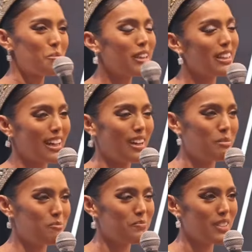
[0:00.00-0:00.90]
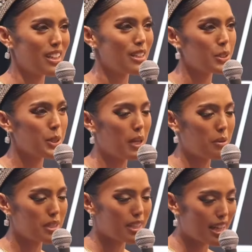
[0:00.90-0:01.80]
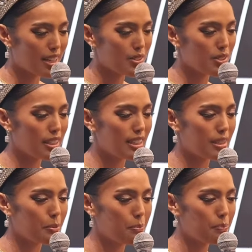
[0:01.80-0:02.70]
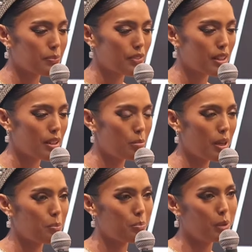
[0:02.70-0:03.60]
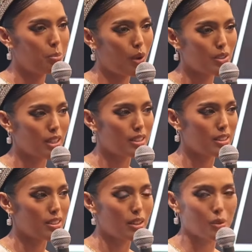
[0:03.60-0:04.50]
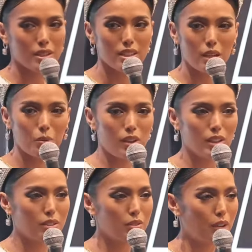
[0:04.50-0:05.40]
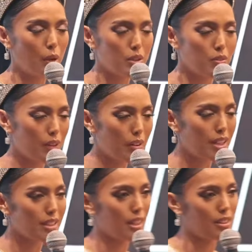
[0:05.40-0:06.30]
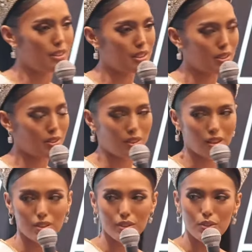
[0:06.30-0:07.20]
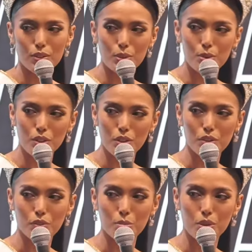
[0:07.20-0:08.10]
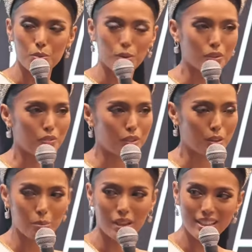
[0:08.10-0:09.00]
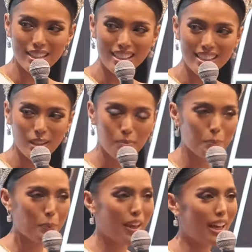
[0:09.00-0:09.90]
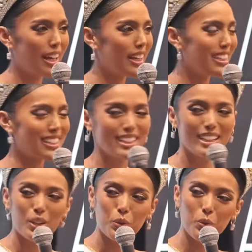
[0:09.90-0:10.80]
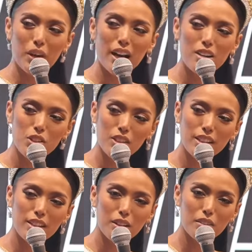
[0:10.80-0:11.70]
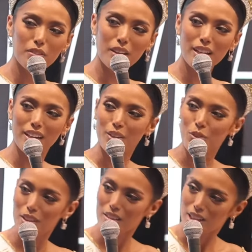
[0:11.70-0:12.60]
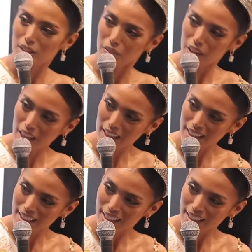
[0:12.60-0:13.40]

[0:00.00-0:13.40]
But so I was actually... My project this year, I was very excited to see Sir Arnold's new vision for Miss World Philippines, and we were actually on a very interesting flight